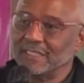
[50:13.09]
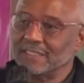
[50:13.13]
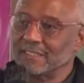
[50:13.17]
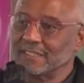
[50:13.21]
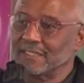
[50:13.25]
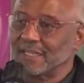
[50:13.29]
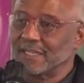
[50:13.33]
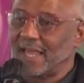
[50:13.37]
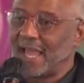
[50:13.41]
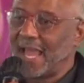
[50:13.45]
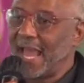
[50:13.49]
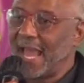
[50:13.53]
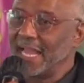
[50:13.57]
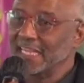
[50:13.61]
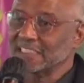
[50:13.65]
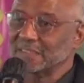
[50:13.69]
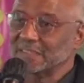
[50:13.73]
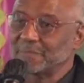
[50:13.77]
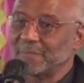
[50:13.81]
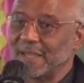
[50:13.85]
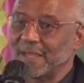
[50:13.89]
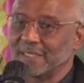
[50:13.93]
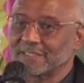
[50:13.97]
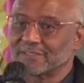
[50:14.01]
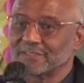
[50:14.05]
aspects
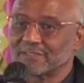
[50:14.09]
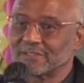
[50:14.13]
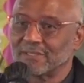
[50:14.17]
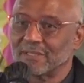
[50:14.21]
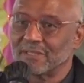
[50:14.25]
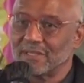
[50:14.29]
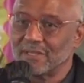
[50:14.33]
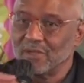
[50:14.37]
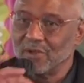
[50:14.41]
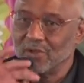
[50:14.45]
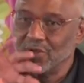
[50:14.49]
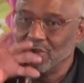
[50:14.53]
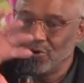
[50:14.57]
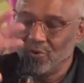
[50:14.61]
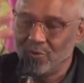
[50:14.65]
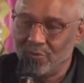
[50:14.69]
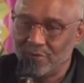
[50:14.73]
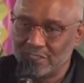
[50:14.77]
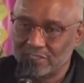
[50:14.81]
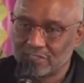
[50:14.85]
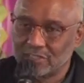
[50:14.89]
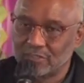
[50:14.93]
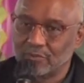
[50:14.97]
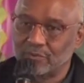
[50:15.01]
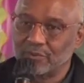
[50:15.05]
when,
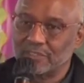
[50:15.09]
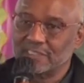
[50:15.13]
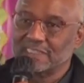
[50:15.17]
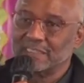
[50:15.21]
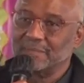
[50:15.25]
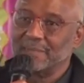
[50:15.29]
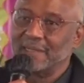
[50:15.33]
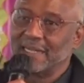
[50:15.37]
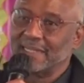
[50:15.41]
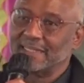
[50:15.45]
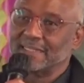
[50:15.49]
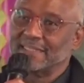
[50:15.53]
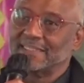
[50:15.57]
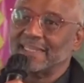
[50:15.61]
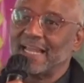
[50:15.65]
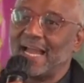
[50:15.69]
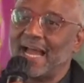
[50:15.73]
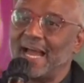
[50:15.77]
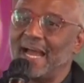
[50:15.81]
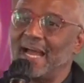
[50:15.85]
when somebody dies.